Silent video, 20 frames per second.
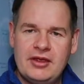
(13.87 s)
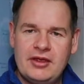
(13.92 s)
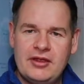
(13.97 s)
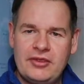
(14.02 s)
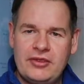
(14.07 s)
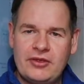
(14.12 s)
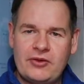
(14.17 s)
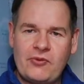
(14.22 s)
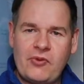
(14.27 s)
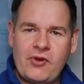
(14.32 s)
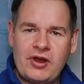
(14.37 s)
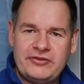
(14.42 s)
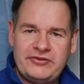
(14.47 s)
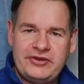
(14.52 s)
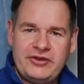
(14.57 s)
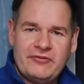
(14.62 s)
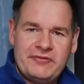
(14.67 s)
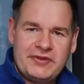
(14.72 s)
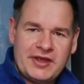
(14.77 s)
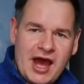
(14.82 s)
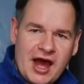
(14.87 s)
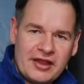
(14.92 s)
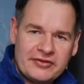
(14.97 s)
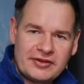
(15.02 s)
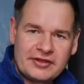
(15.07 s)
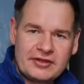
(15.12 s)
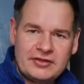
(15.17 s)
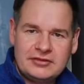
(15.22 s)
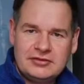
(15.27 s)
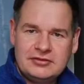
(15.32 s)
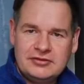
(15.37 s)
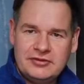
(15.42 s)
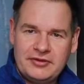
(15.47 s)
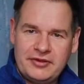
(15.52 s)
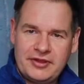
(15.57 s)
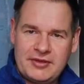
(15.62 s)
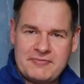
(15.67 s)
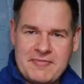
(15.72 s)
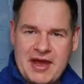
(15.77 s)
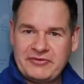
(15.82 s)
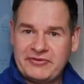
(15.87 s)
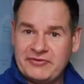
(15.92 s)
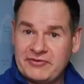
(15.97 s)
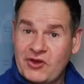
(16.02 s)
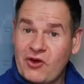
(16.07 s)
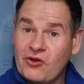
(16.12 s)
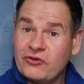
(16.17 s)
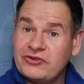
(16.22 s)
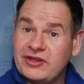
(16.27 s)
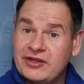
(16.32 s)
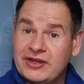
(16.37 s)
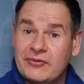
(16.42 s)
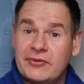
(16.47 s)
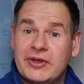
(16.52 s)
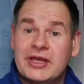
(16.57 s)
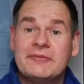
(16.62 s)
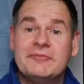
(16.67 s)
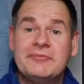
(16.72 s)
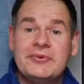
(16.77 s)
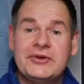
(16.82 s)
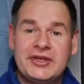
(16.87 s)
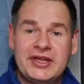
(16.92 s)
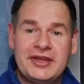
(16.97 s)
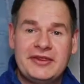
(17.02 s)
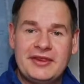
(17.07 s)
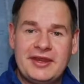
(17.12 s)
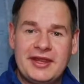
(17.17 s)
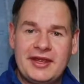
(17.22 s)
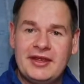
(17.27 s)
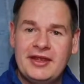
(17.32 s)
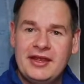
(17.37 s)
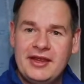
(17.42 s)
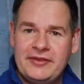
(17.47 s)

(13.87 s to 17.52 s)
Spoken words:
the quality of the article, the amount of content that we can put in there